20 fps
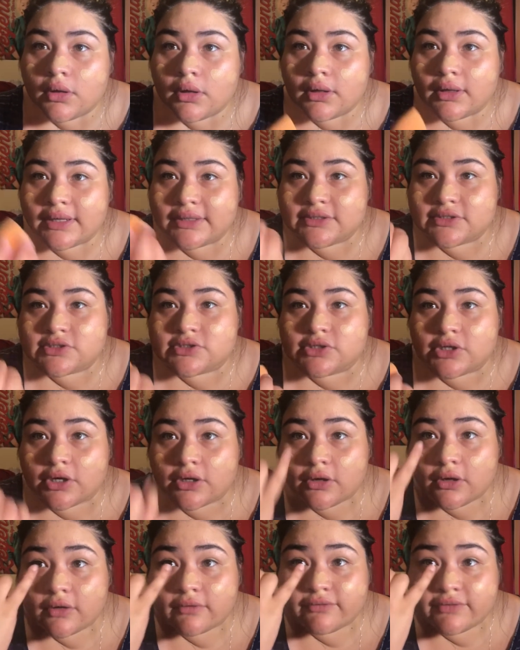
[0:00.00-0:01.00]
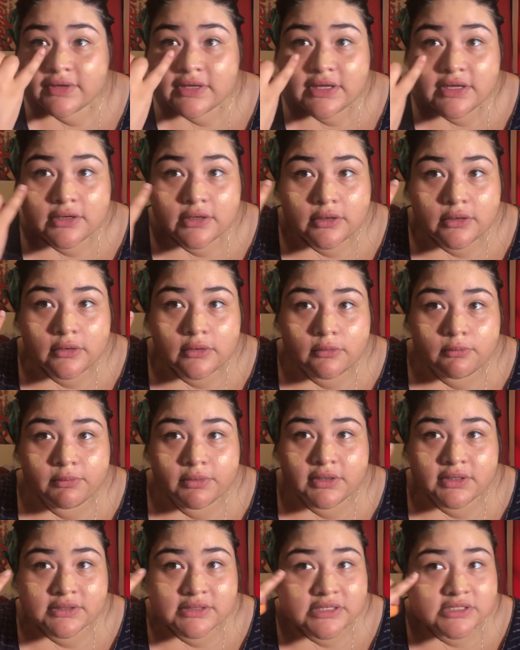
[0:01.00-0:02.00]
like to start off here
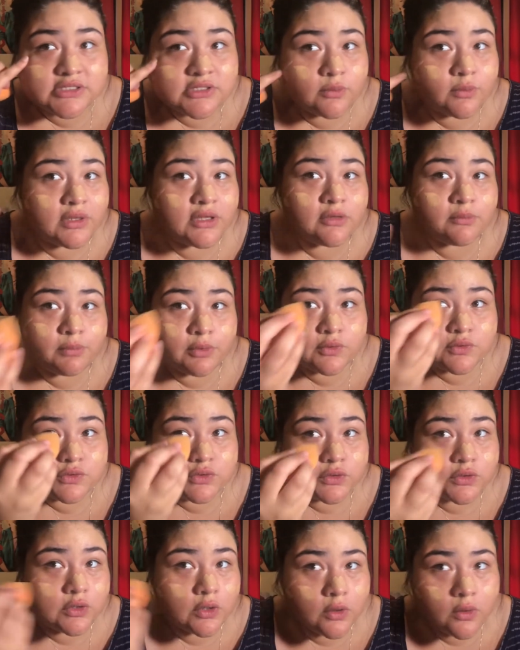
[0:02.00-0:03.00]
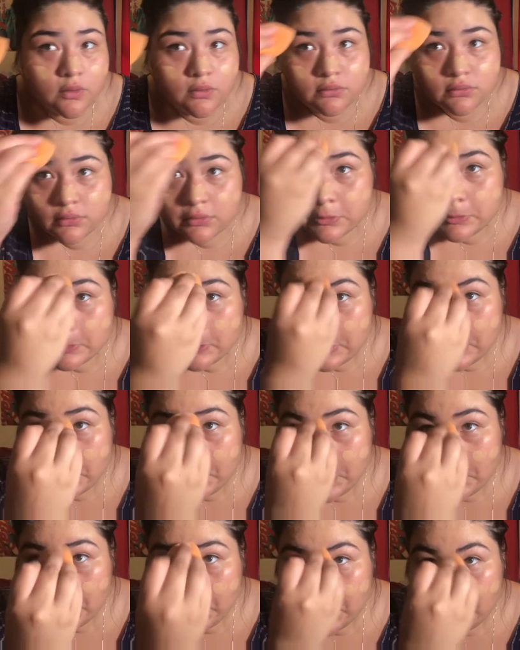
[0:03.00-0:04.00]
because that's the way they're supposed to go,
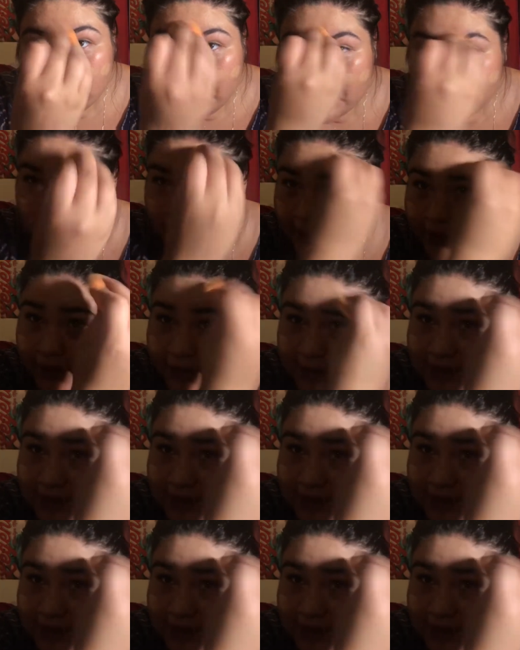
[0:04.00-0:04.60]
but I